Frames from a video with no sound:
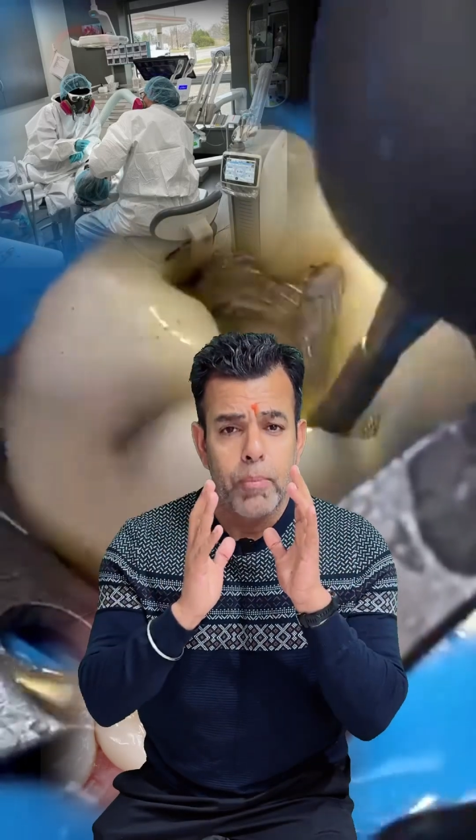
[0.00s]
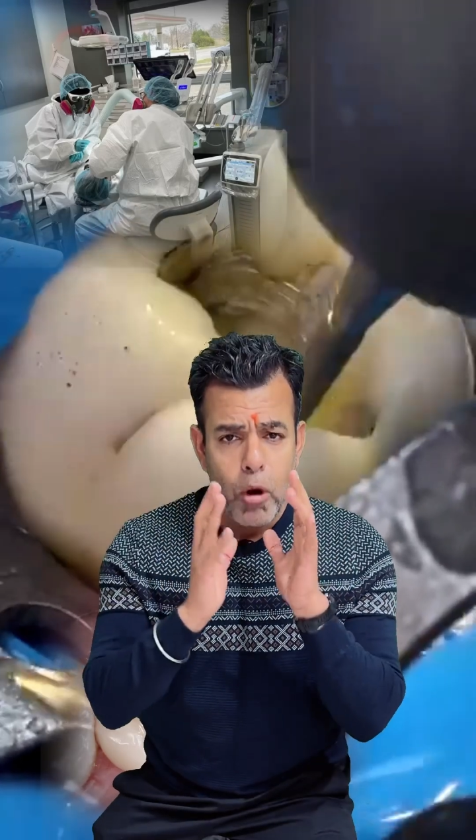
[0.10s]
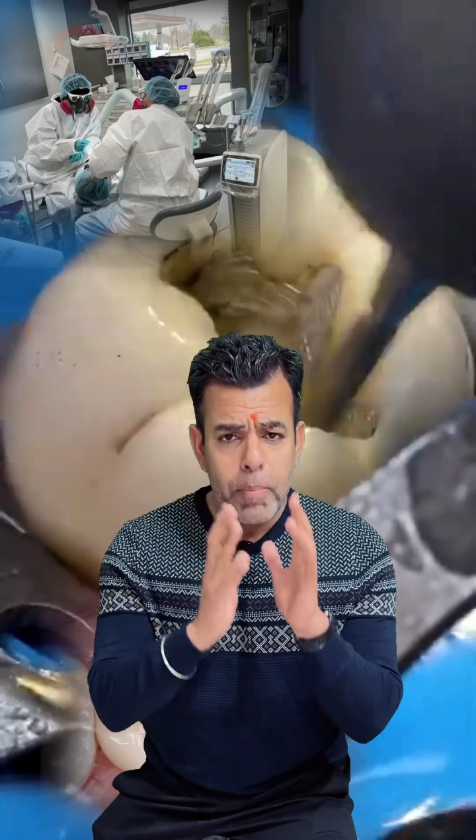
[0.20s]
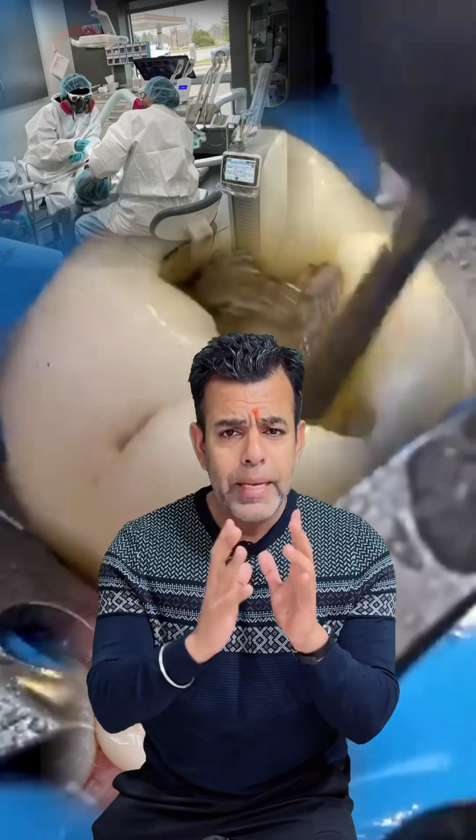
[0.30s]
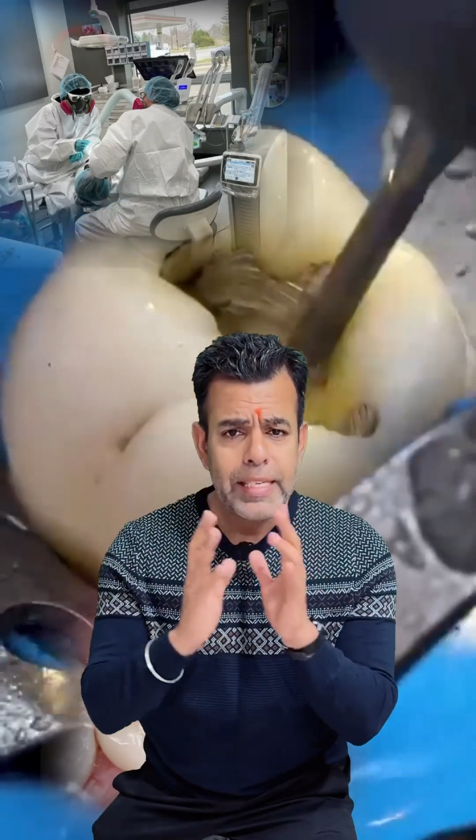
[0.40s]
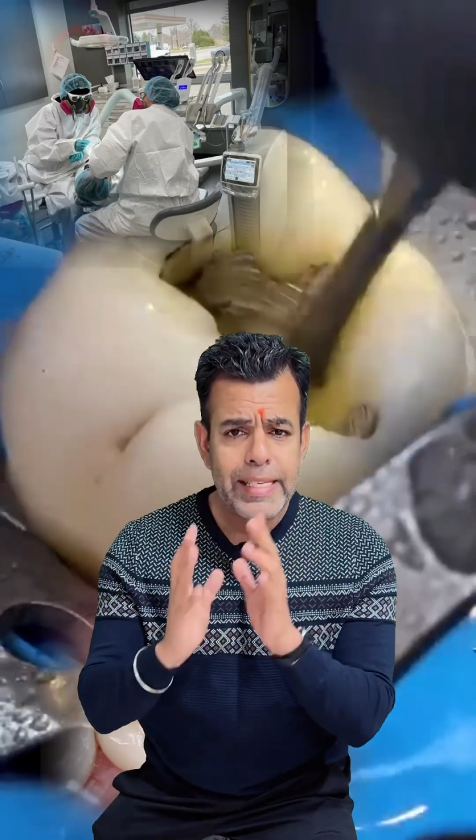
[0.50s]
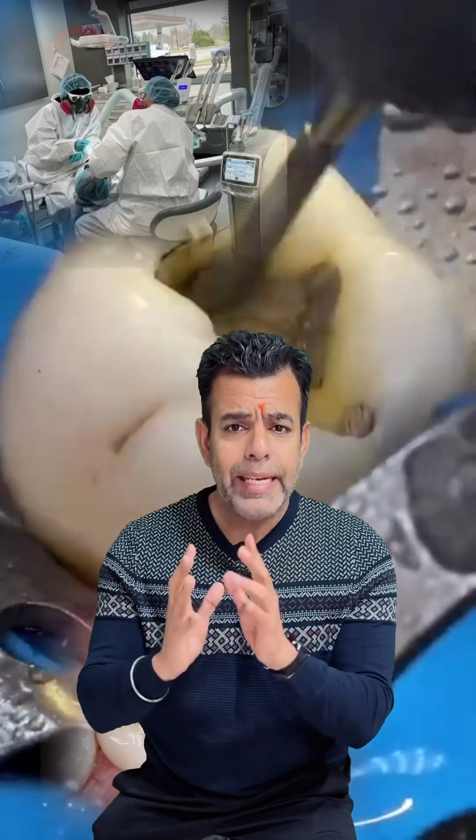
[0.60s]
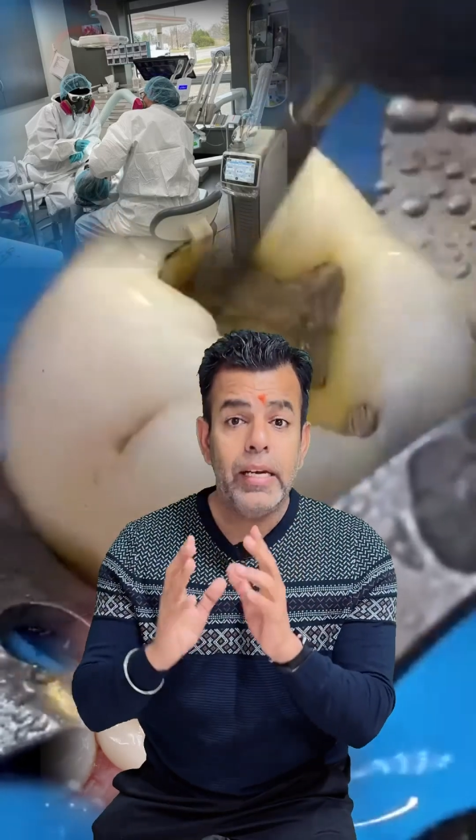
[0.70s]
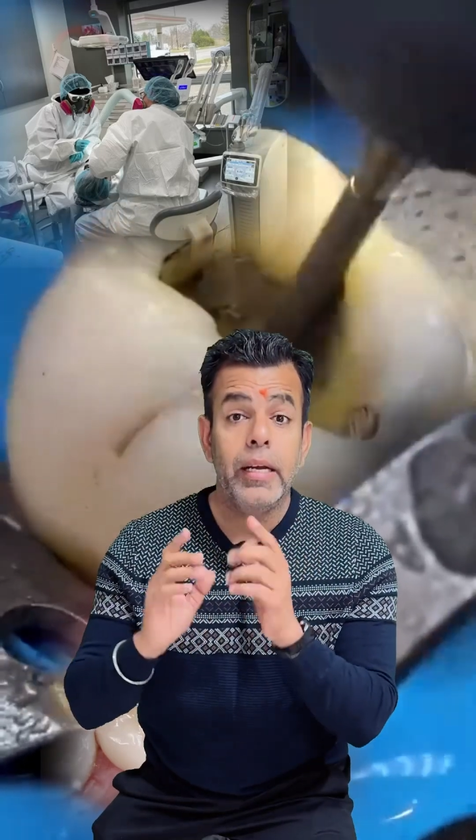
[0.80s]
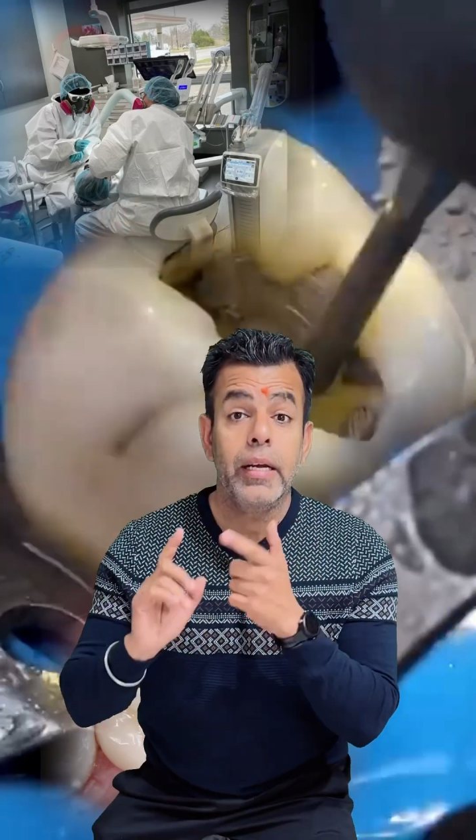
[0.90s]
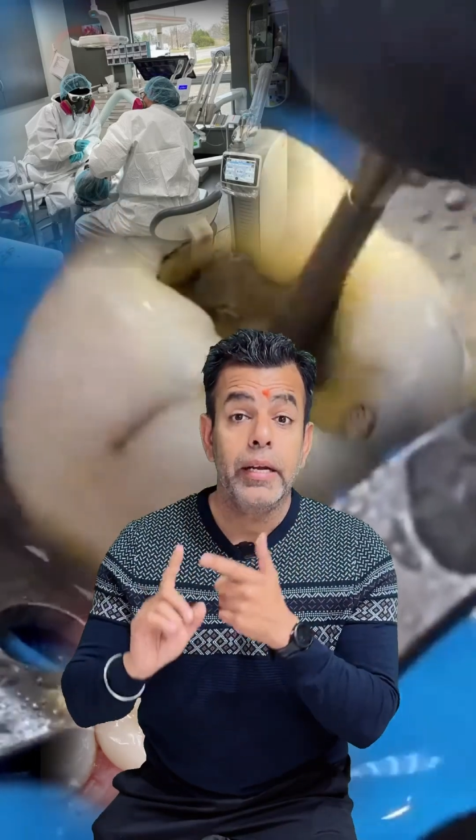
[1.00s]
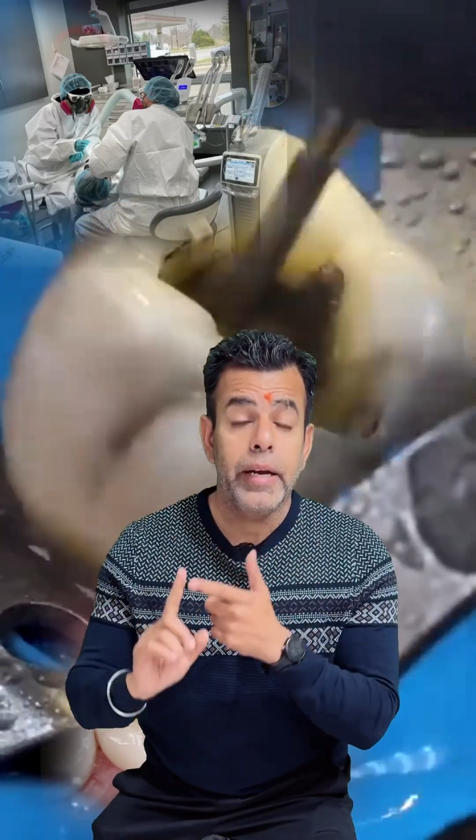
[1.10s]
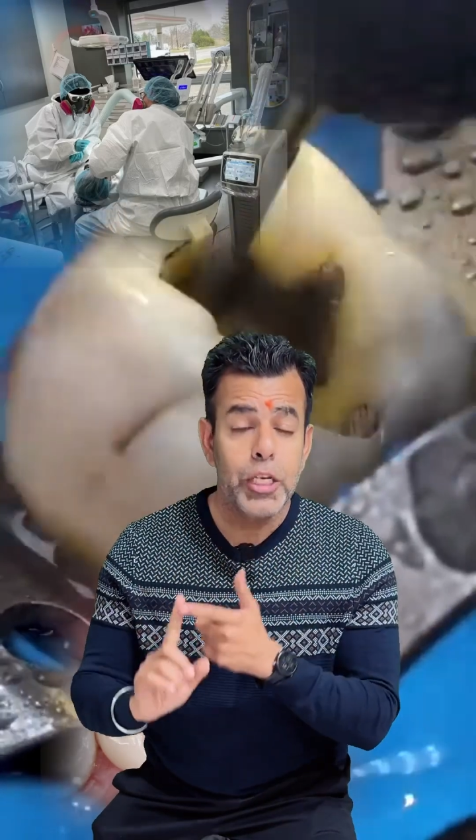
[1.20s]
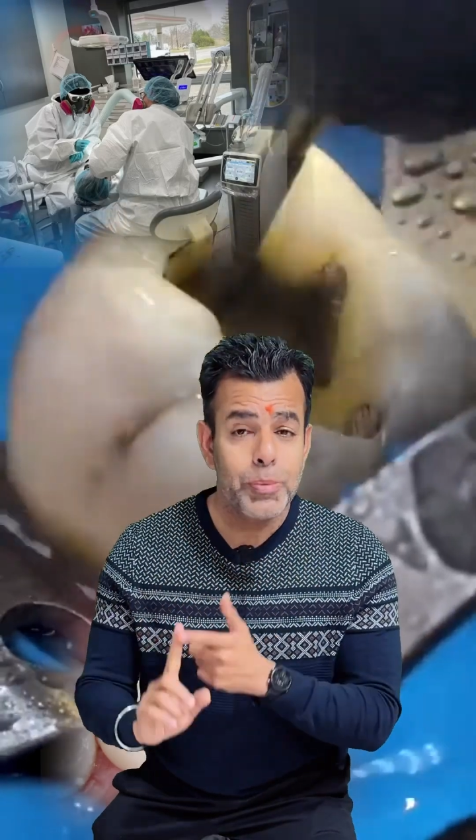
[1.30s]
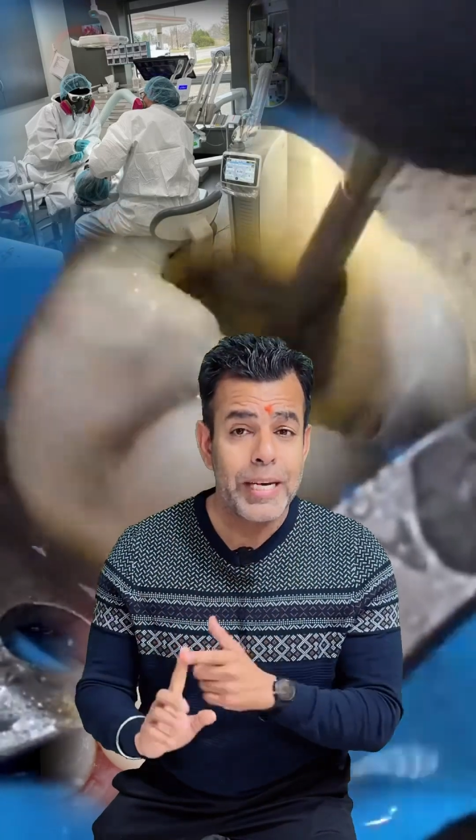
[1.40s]
Properly
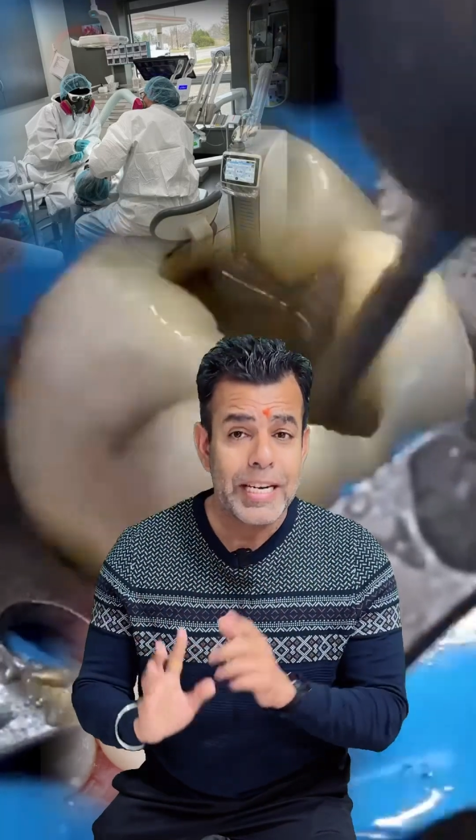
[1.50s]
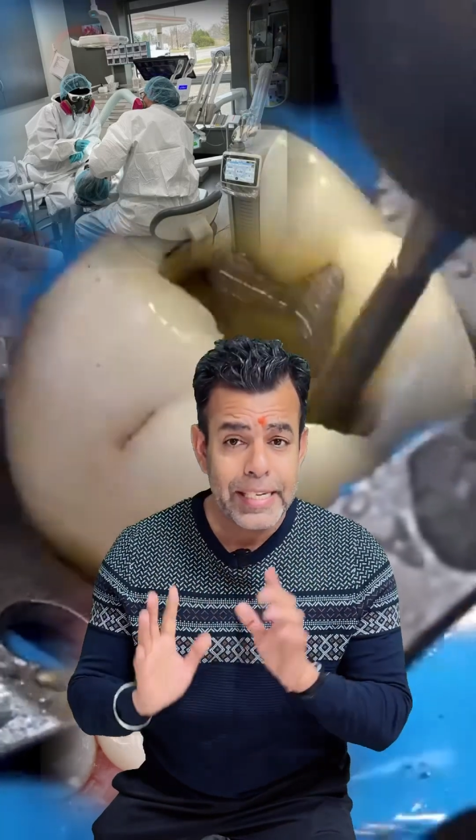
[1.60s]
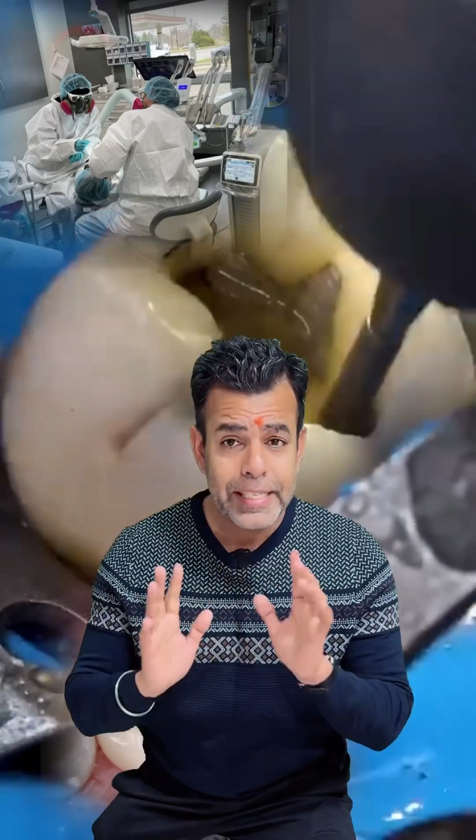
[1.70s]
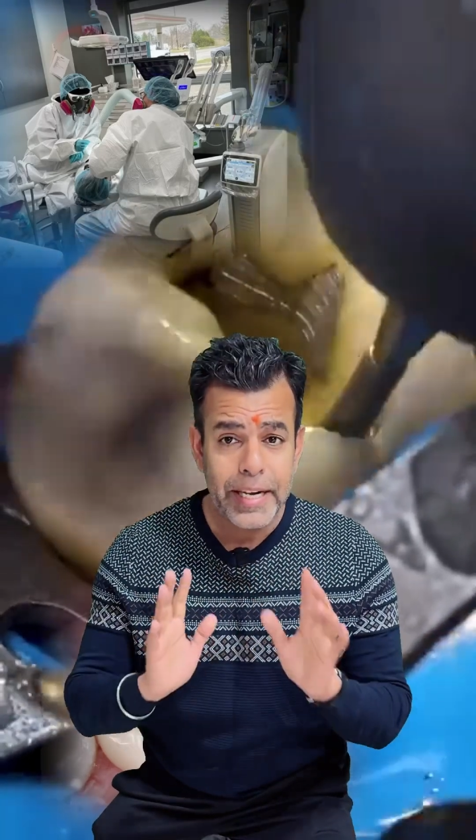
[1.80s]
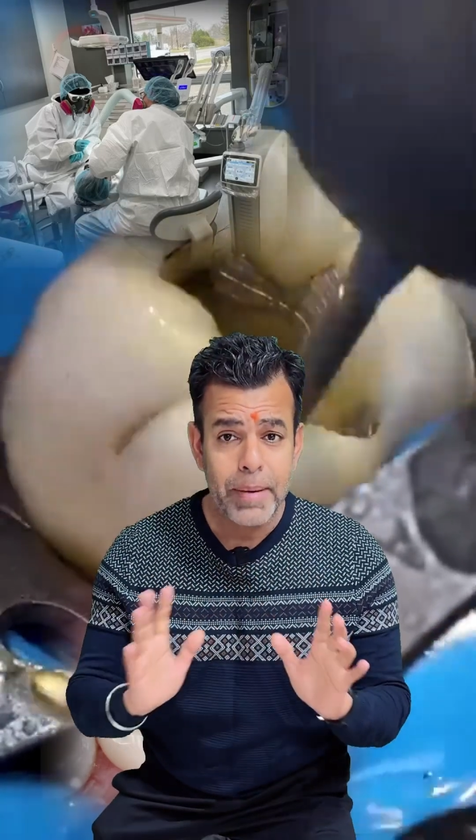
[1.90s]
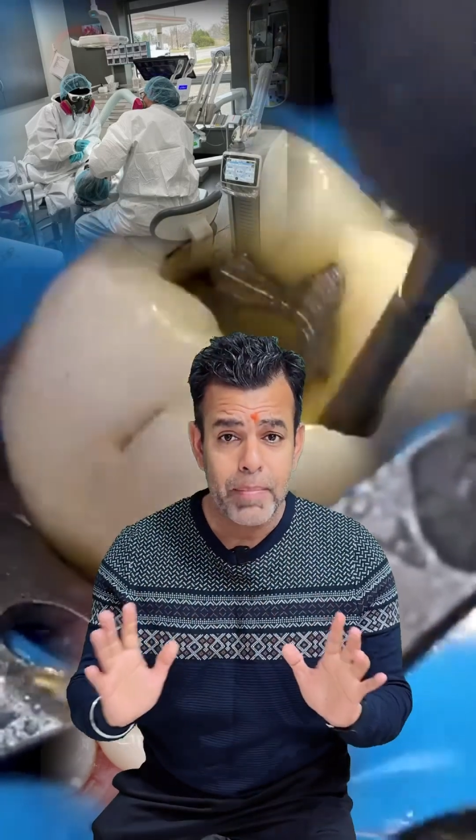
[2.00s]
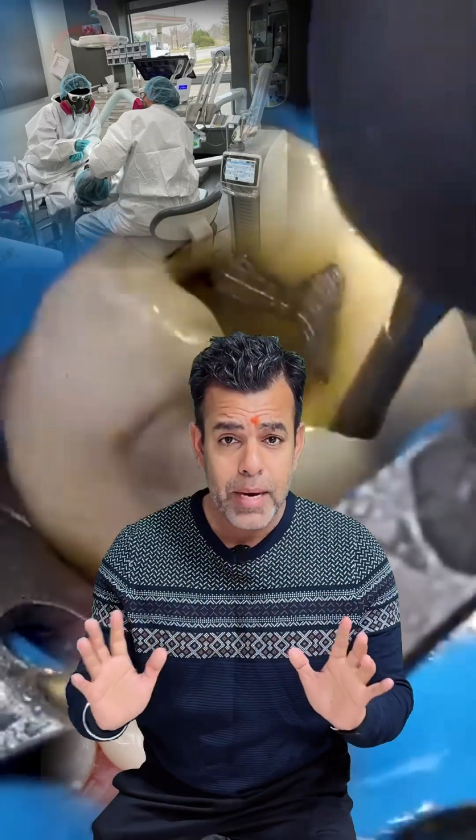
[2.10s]
sealed respiratory-grade